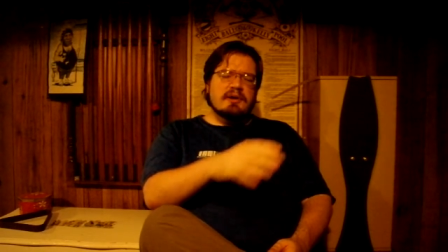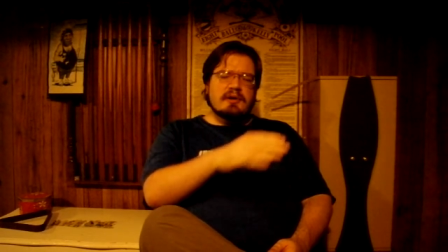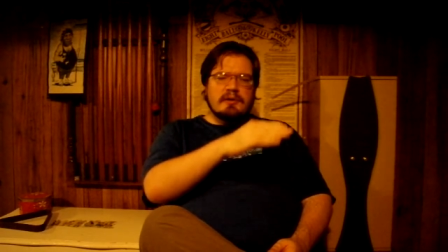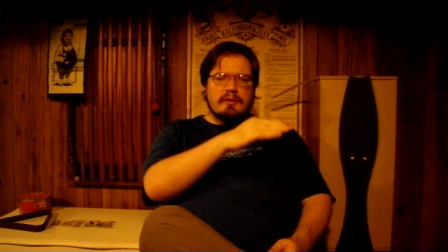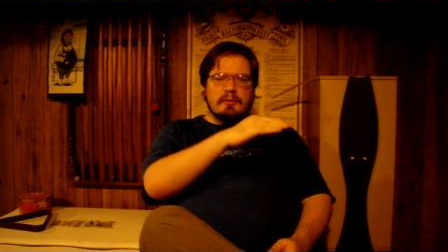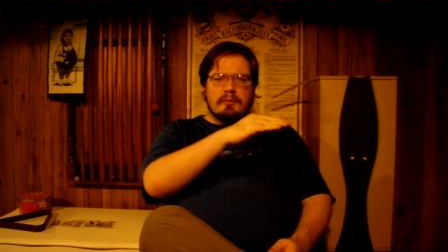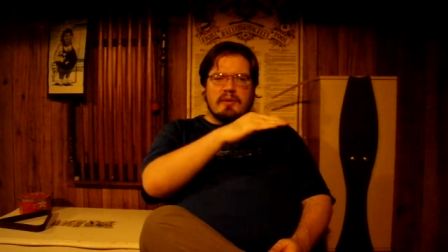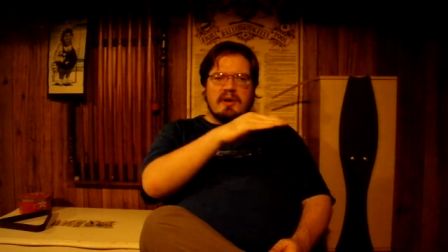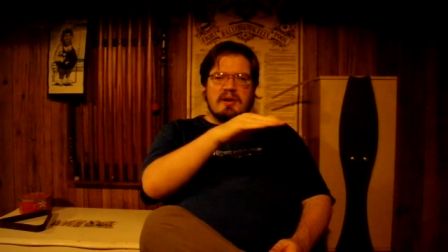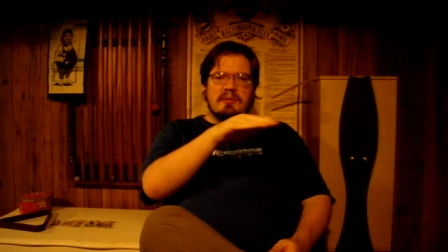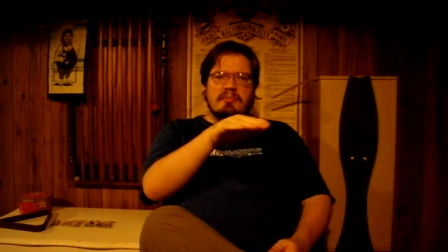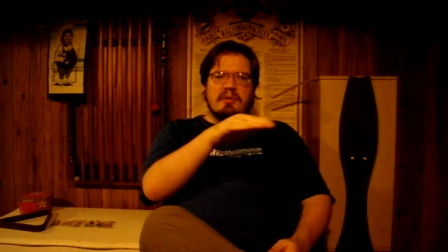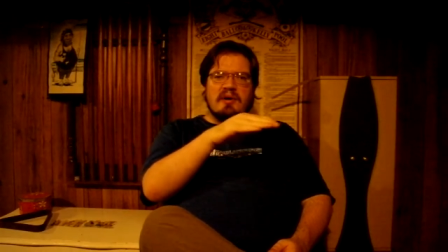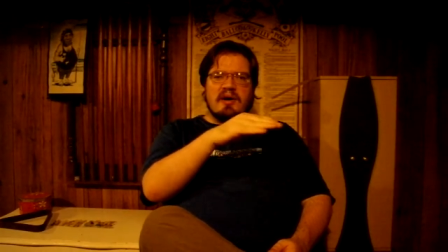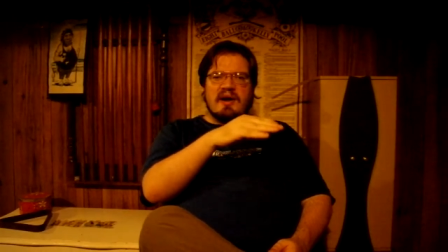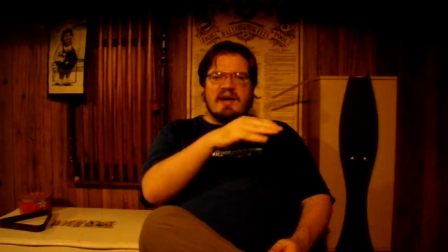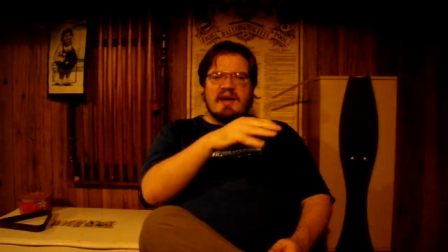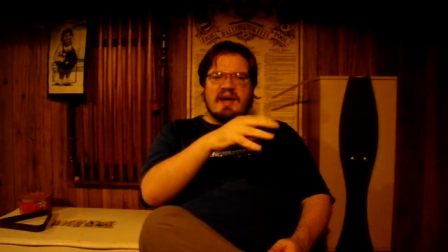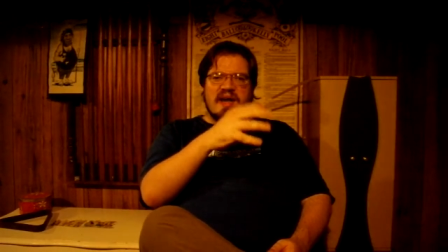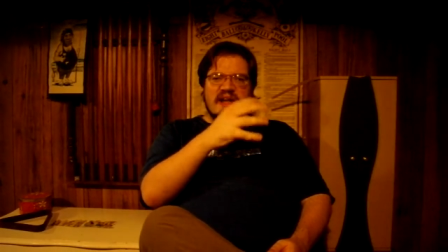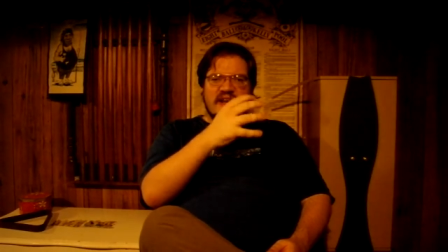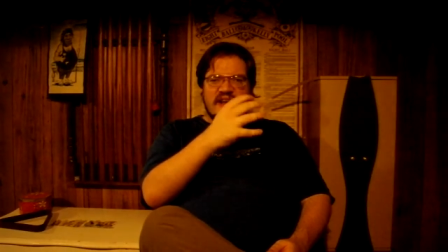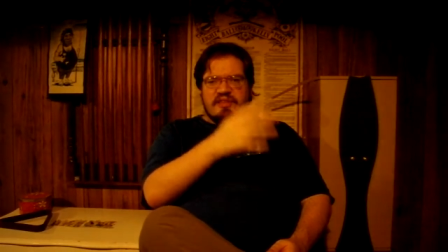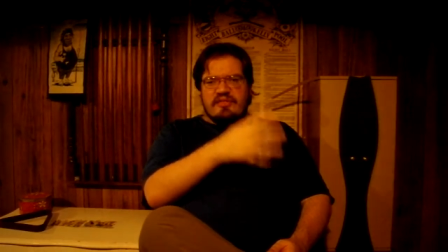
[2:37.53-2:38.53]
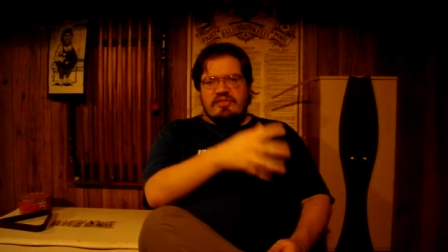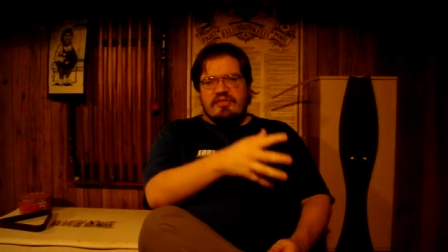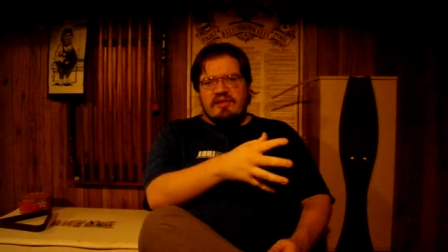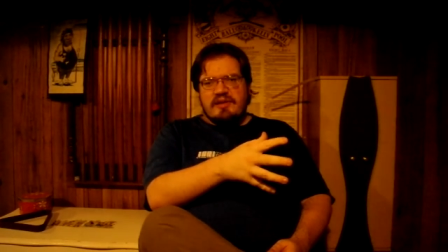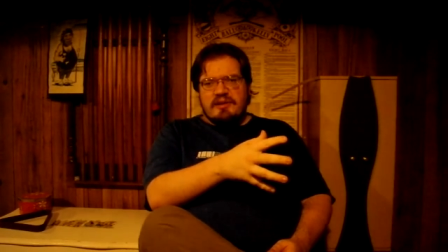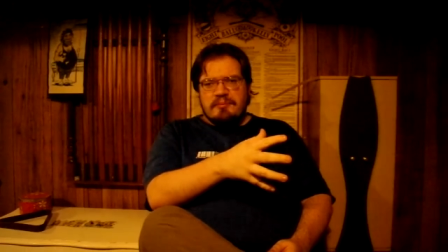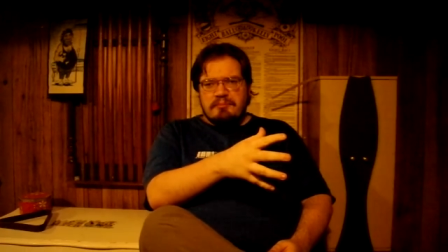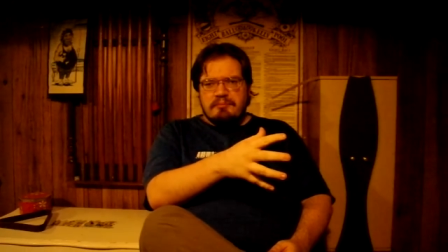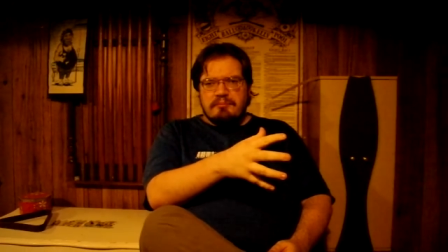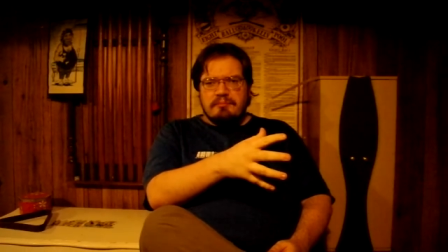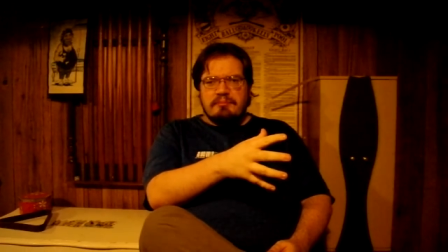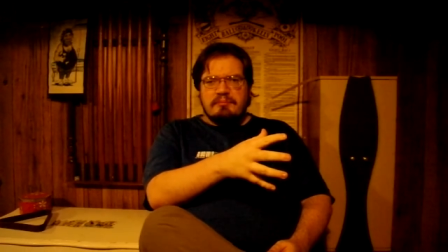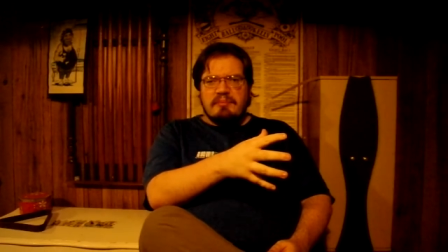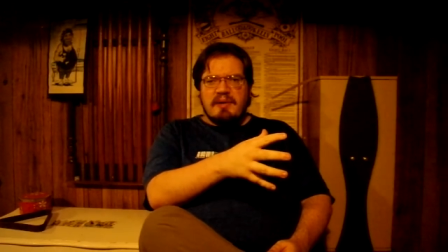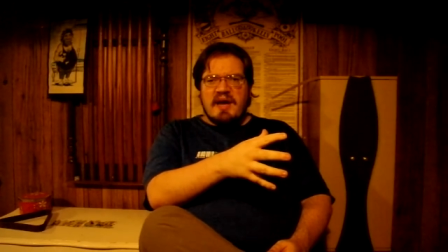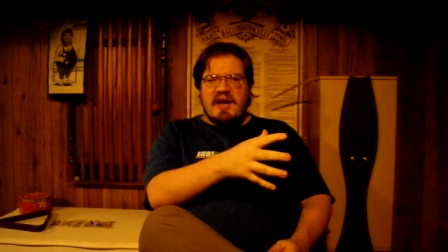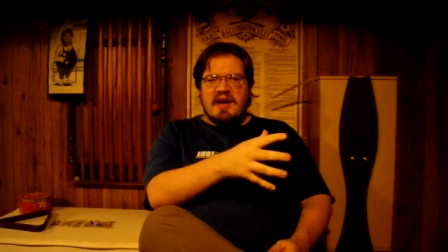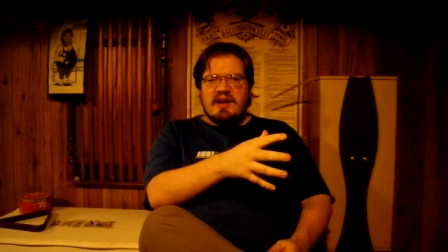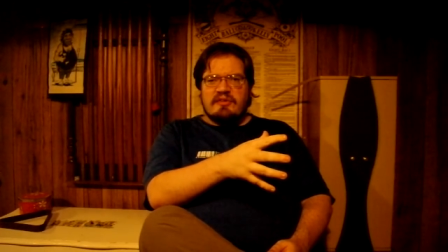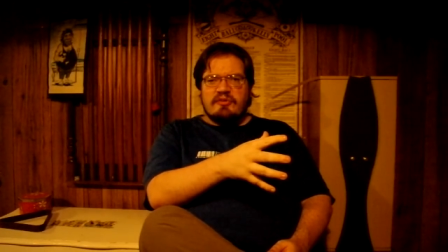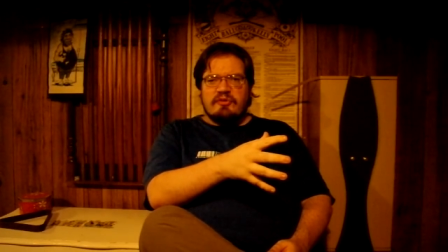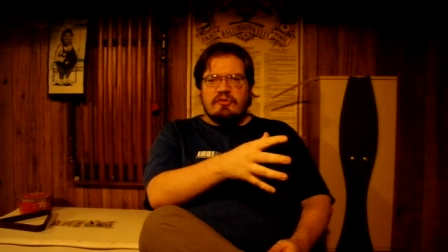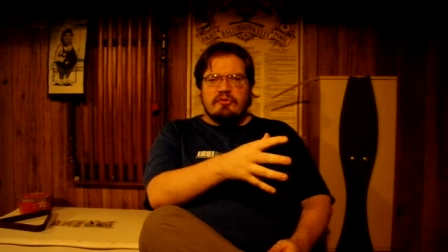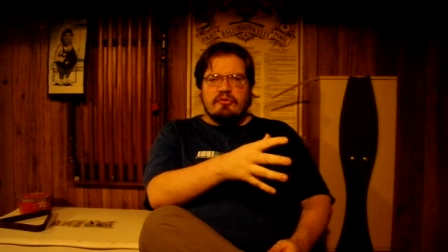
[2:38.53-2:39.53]
whereby anything bad
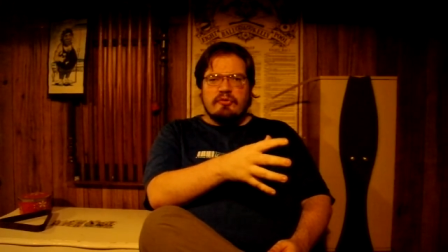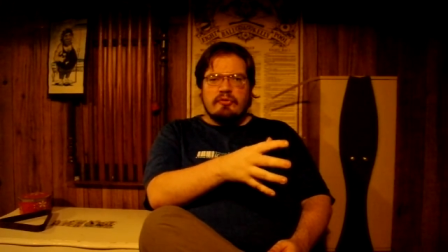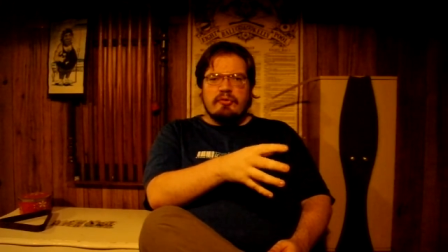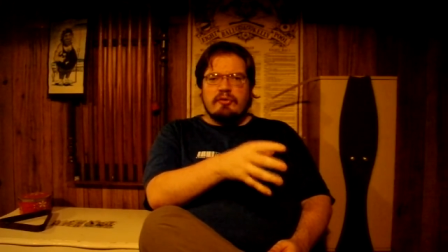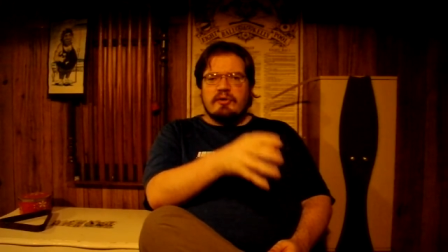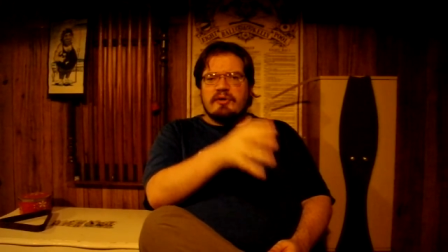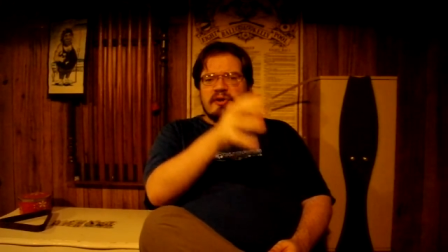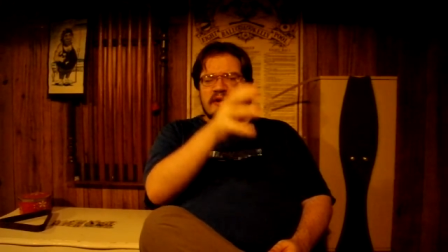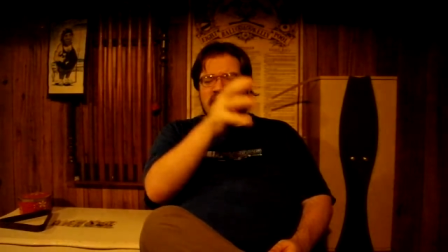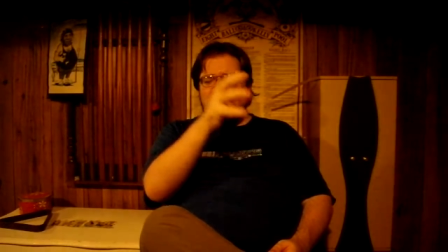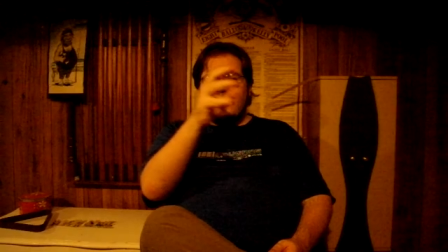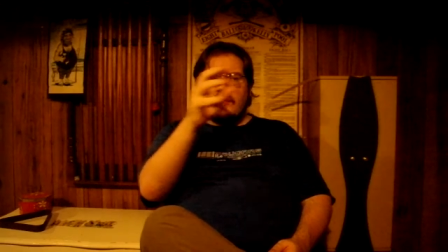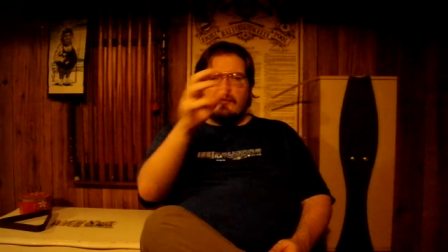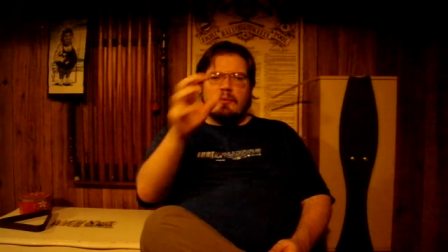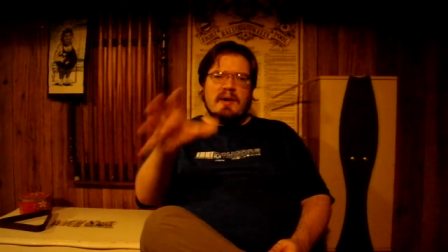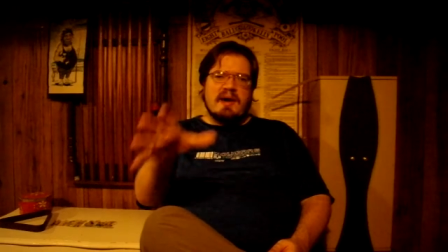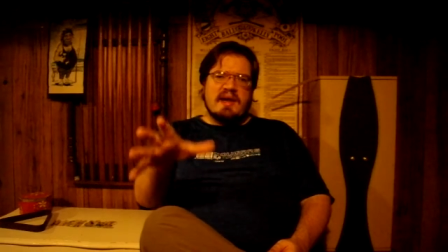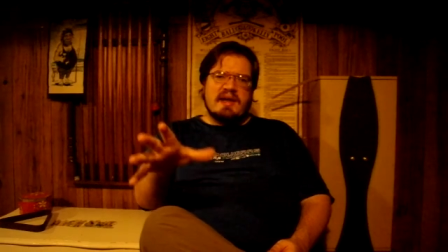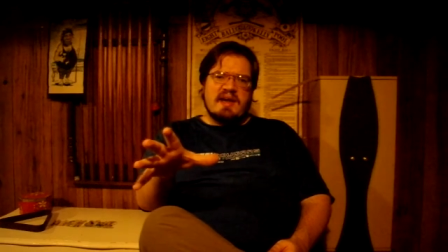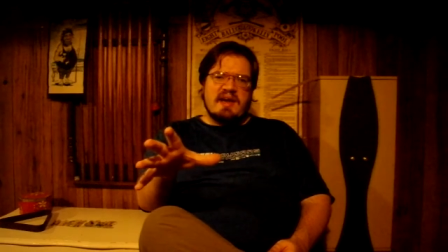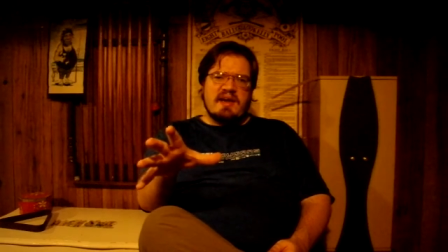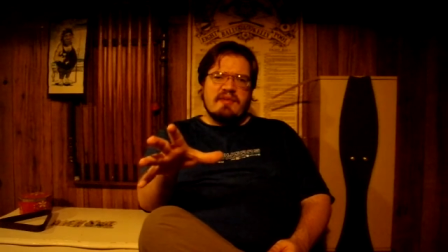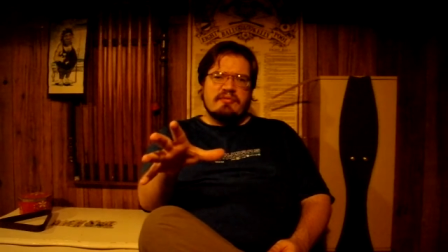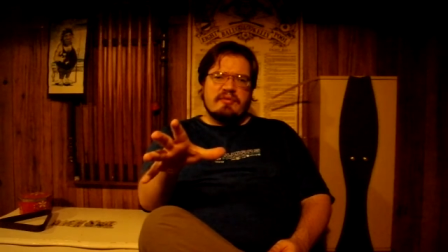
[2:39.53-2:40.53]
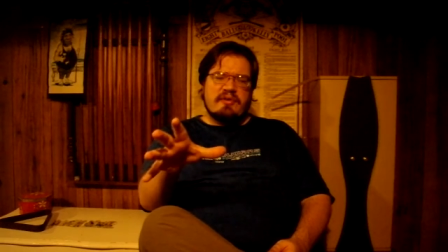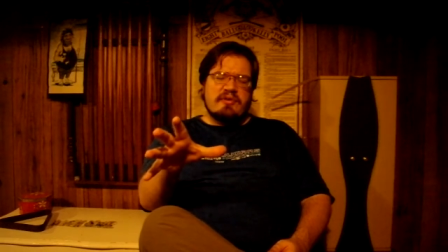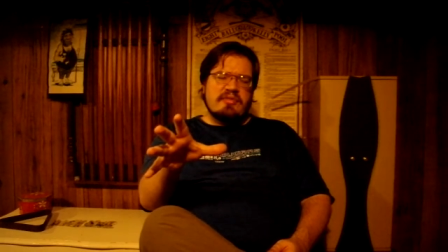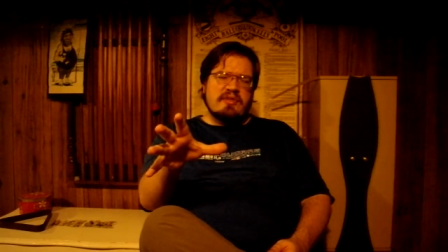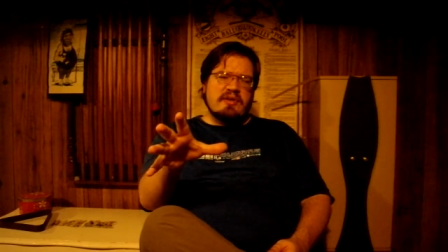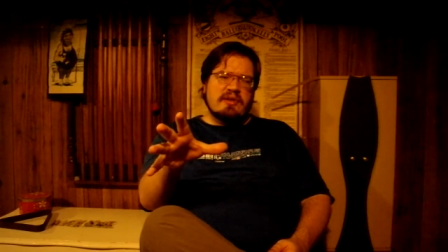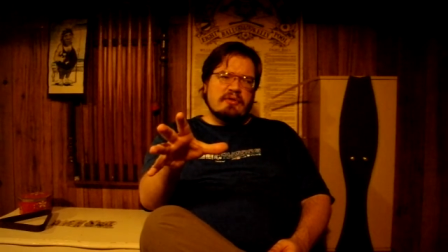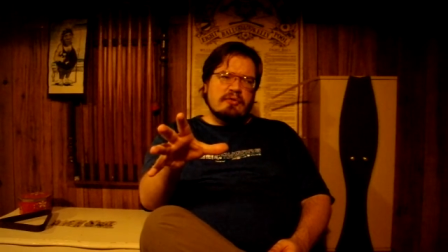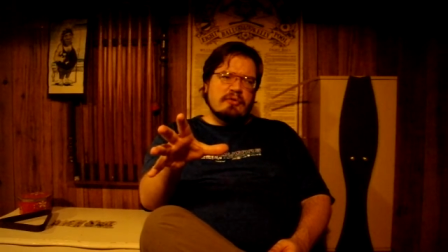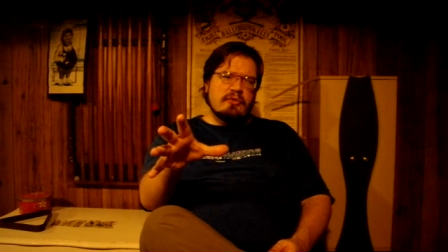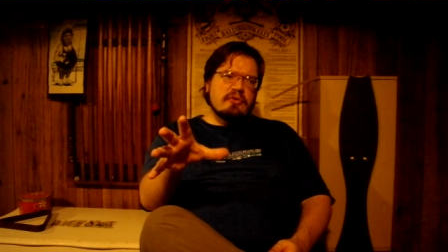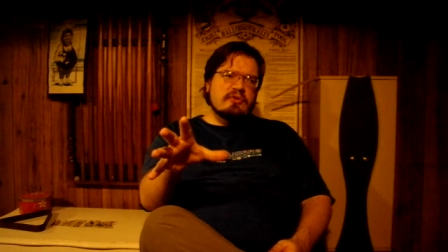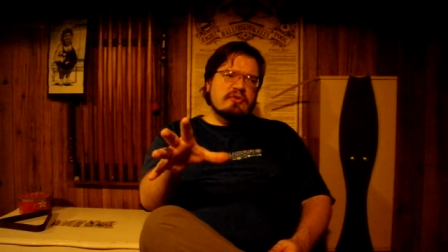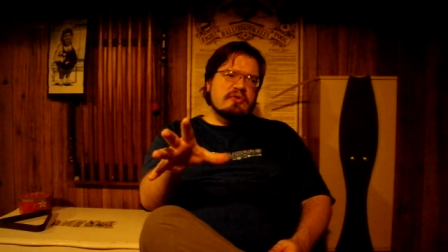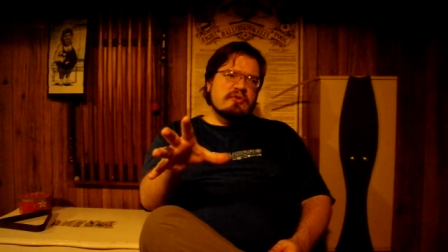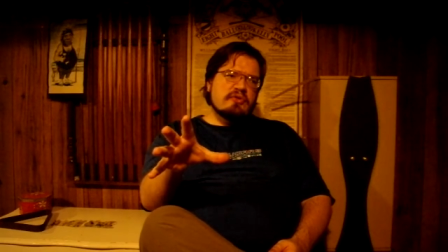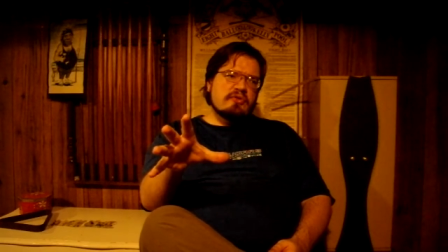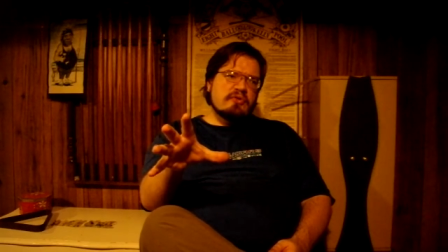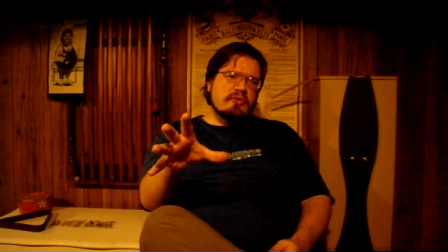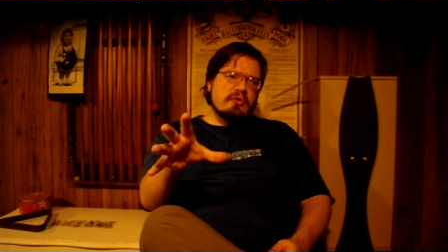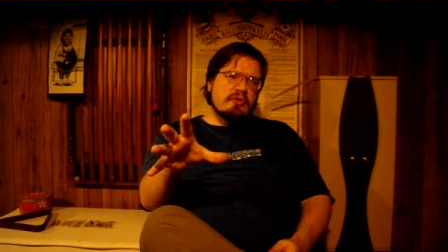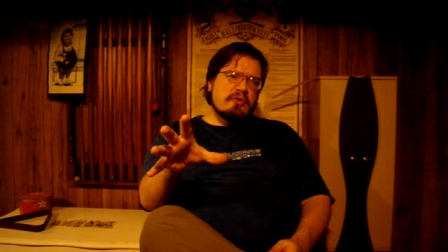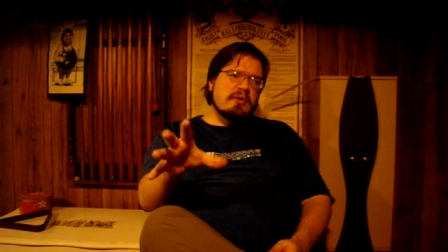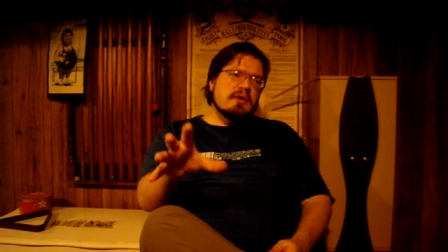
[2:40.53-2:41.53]
you do can outweigh everything good you
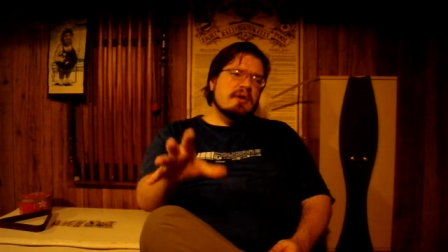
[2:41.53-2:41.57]
do,